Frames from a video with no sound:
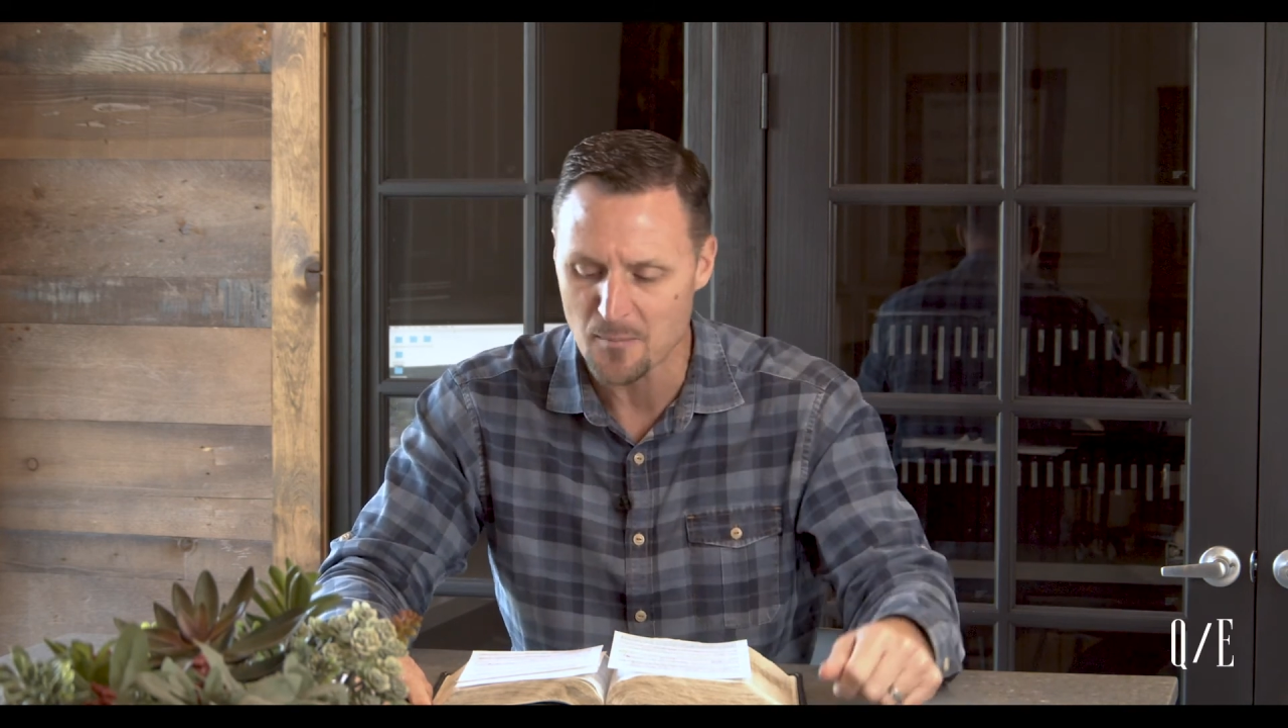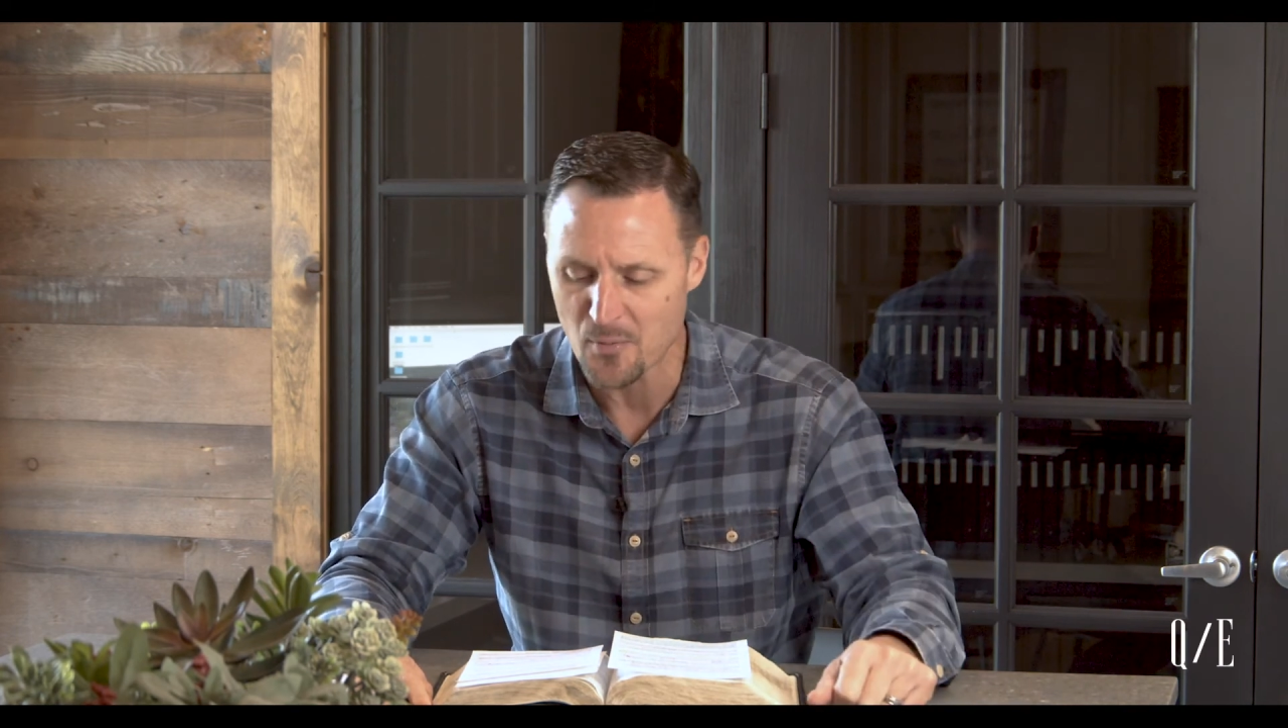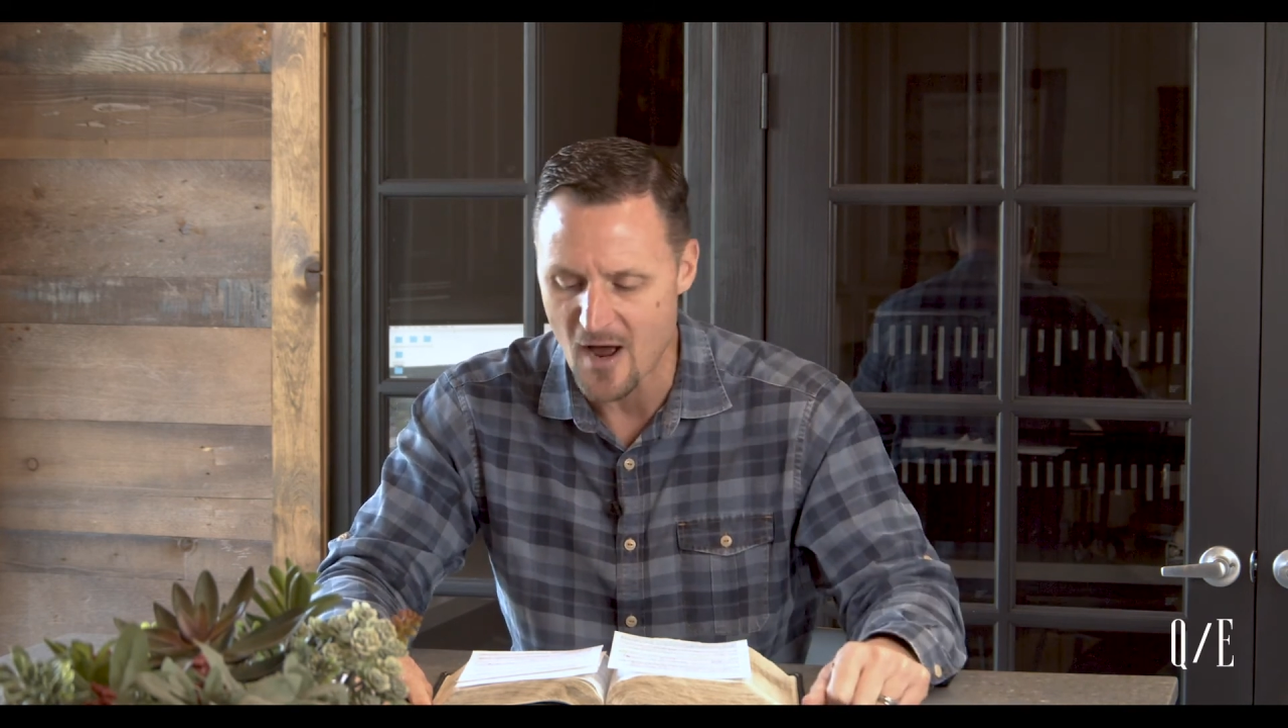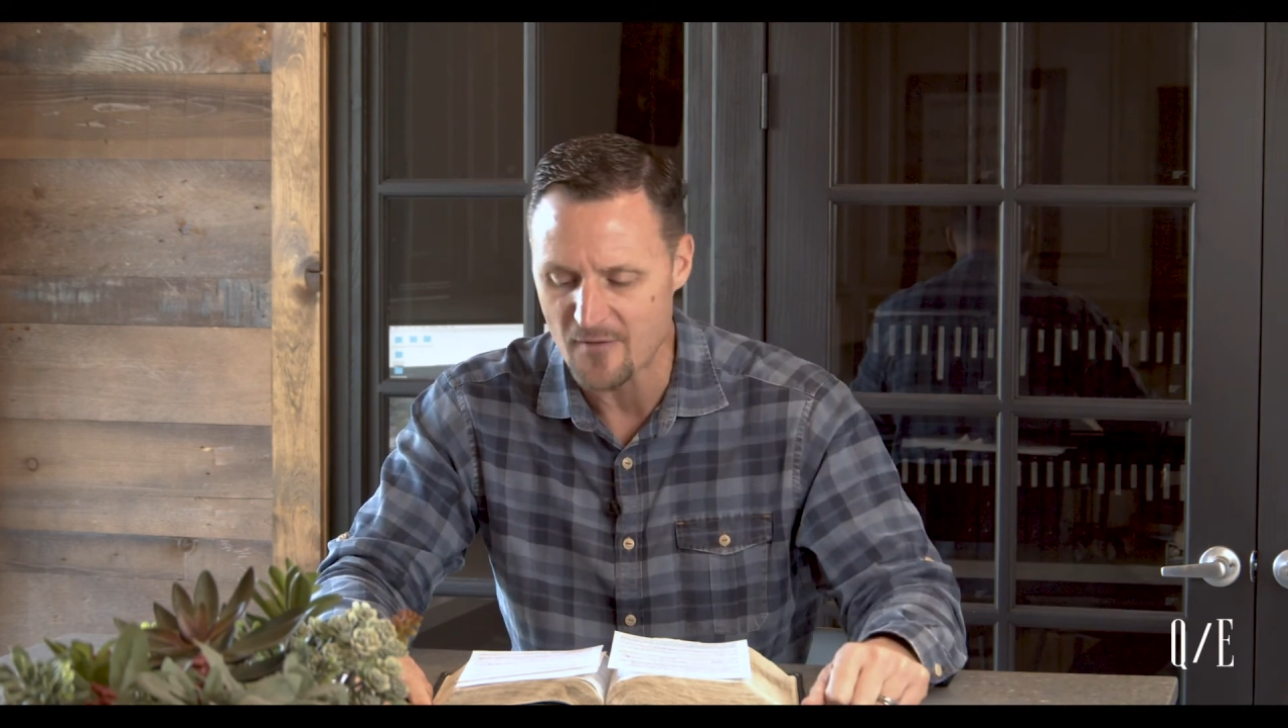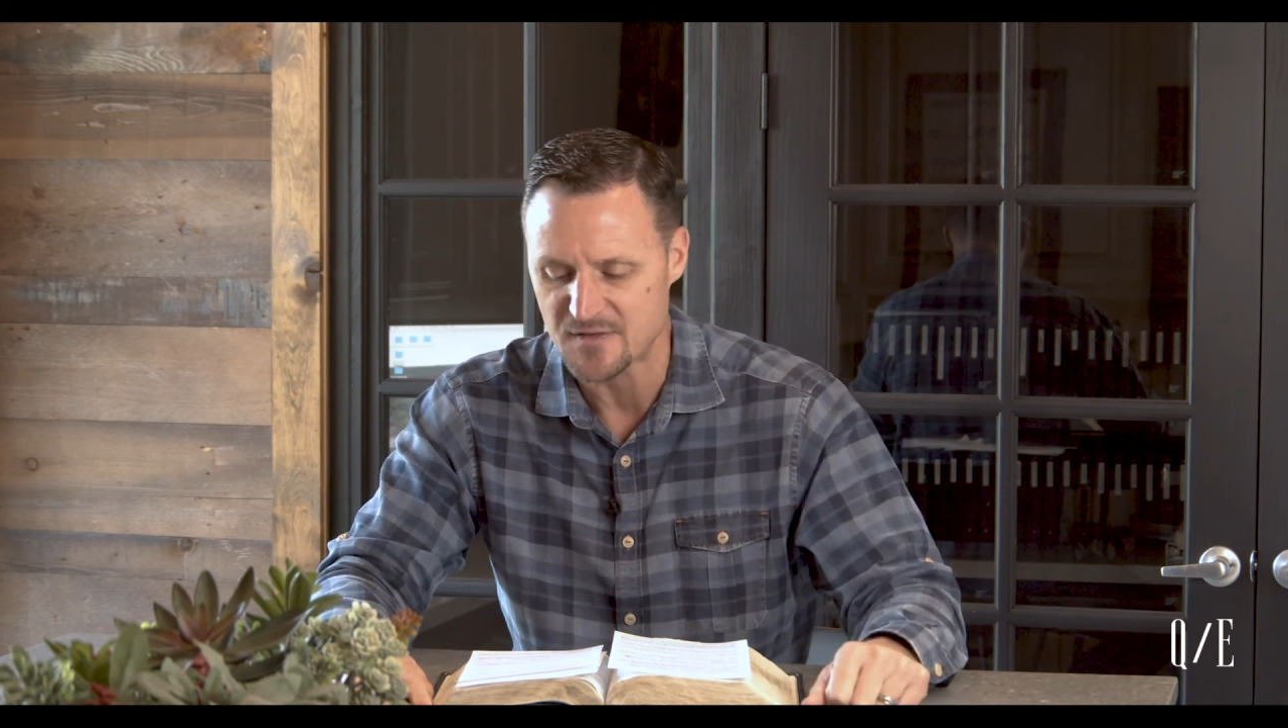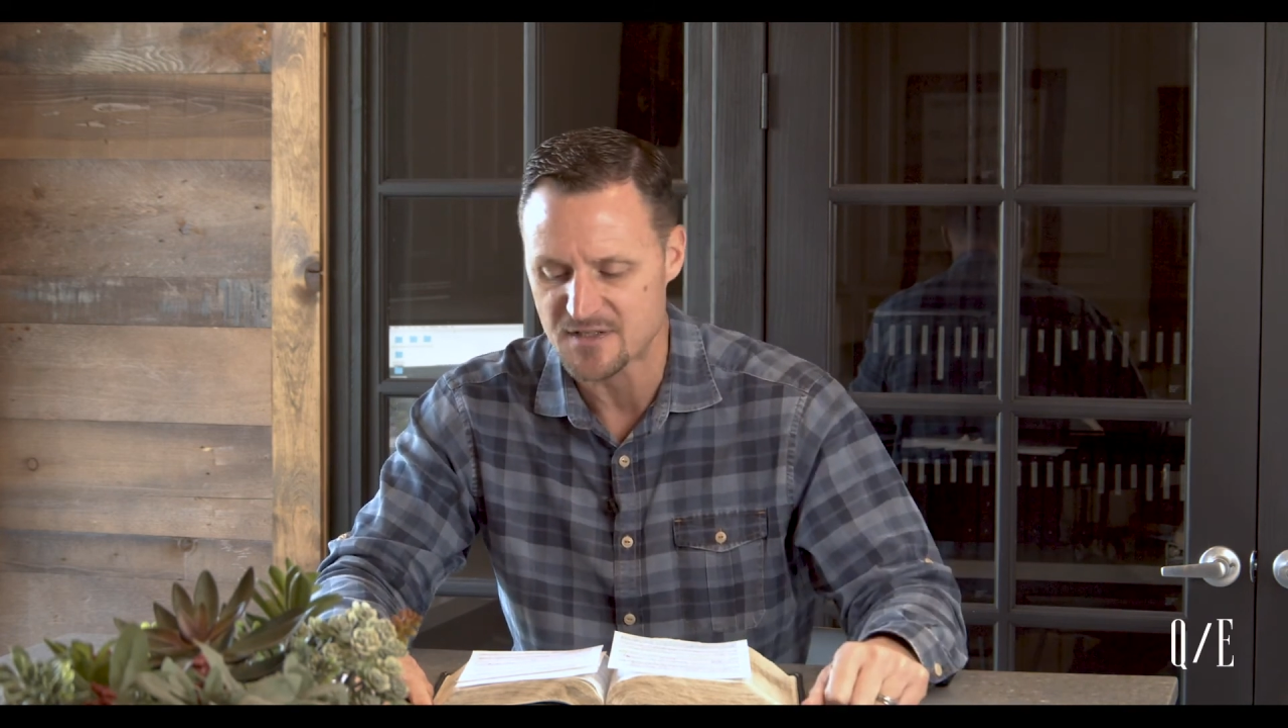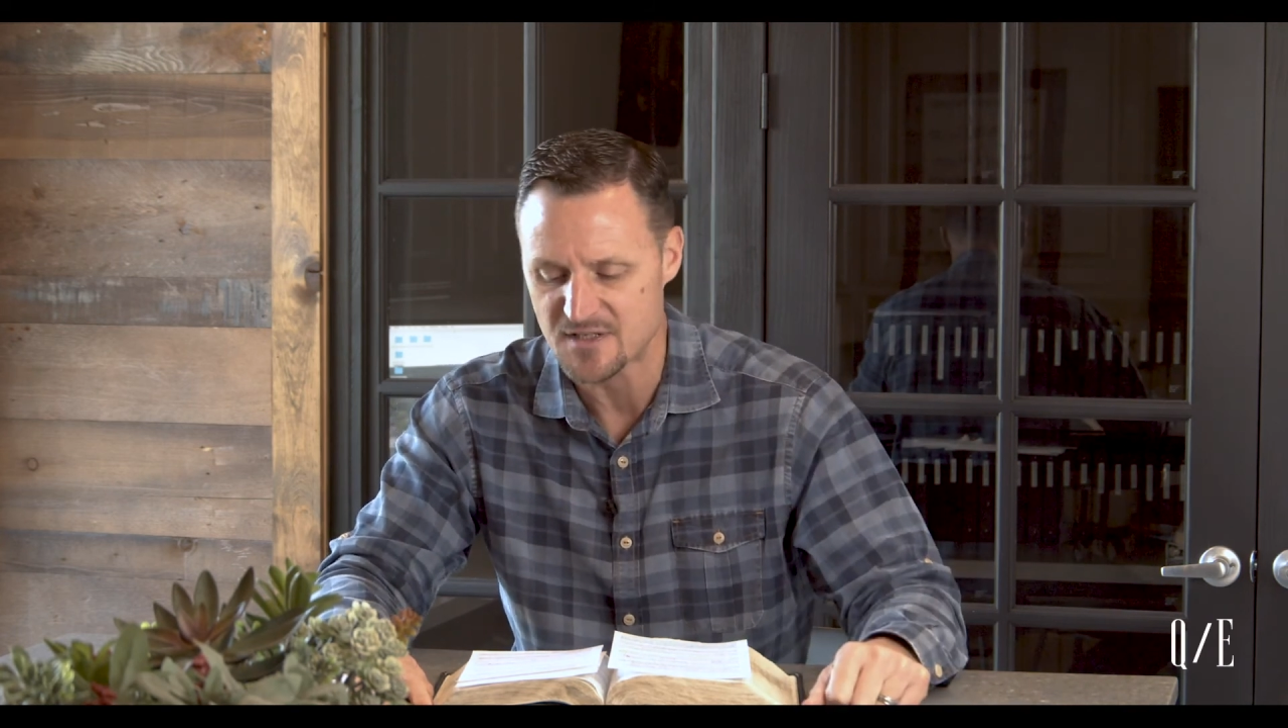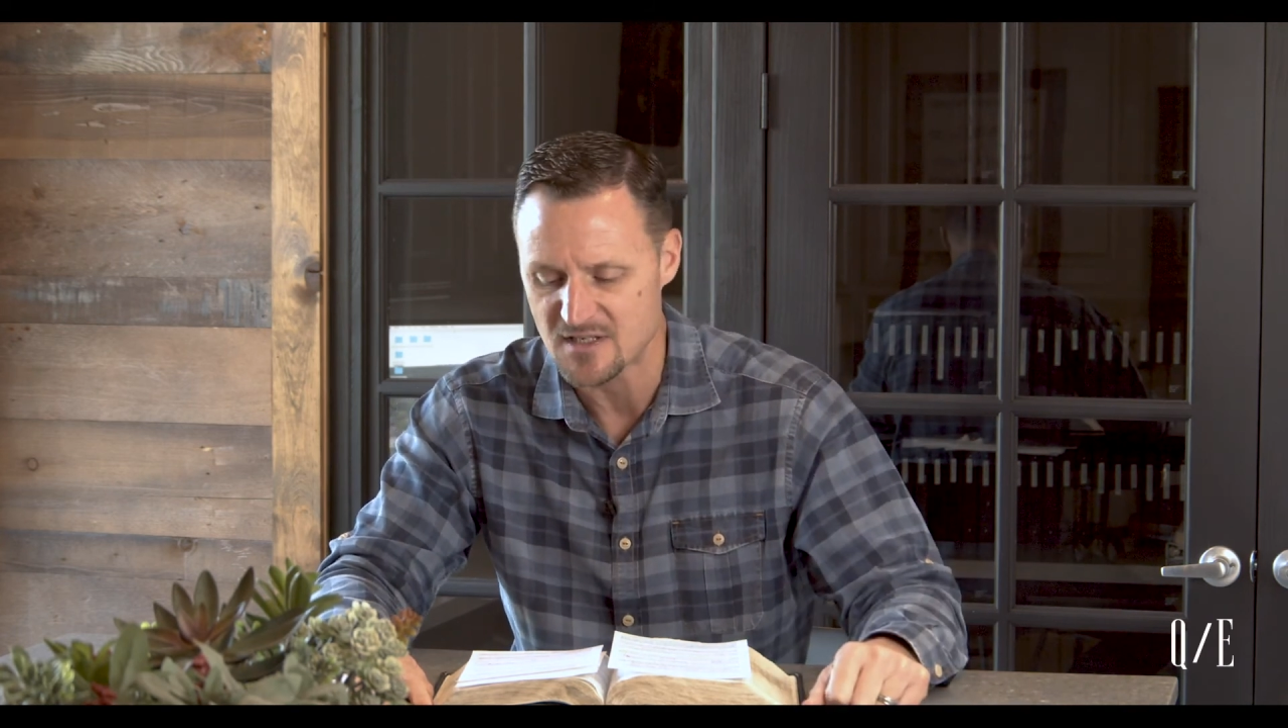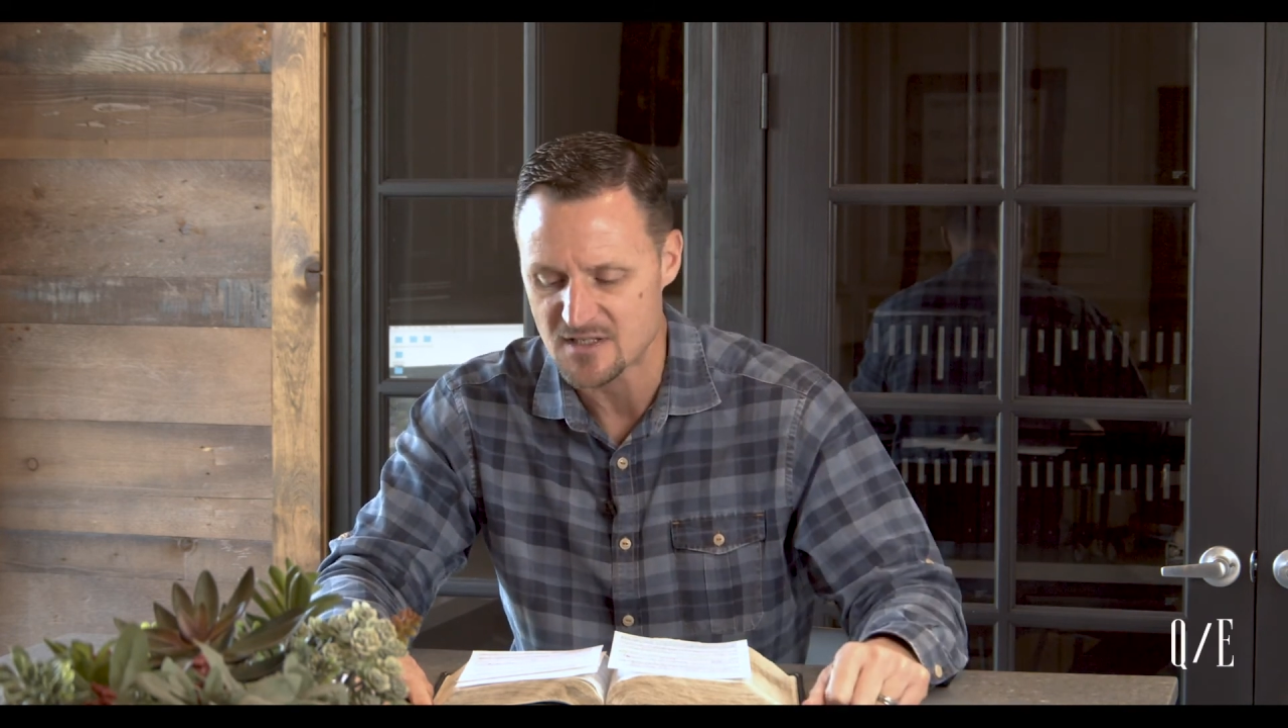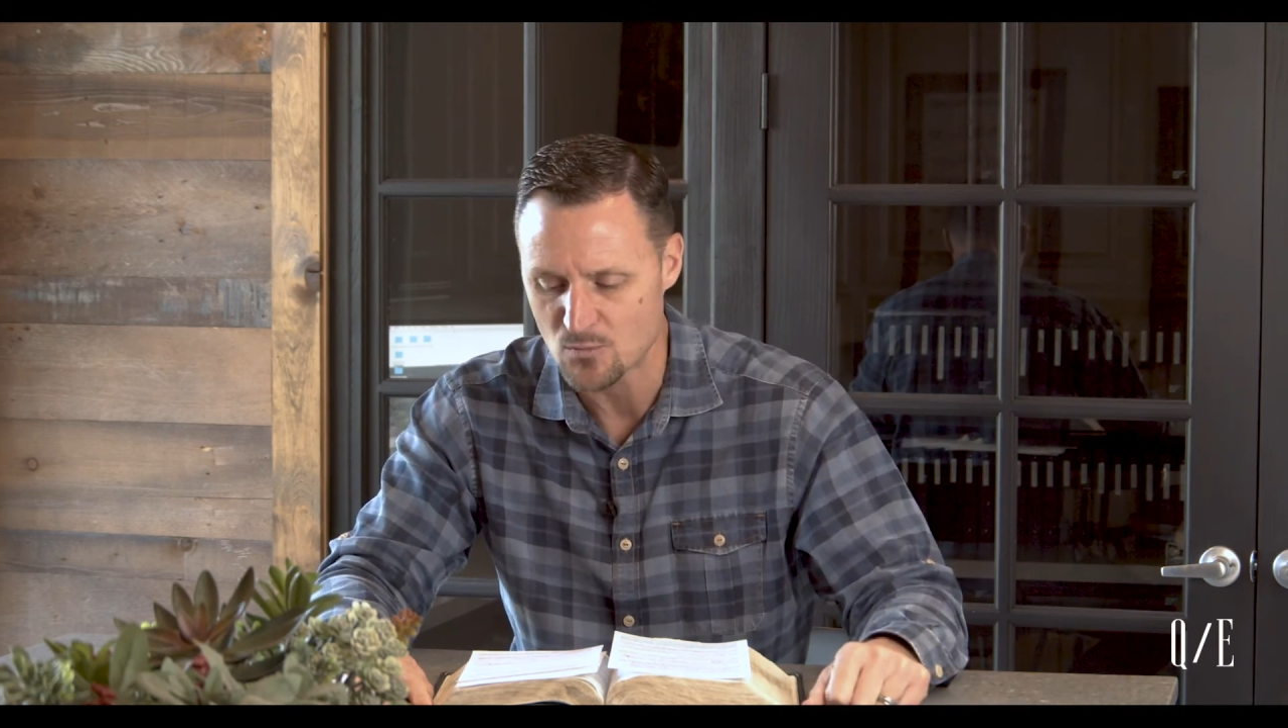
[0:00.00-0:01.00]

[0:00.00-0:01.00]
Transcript: prophecies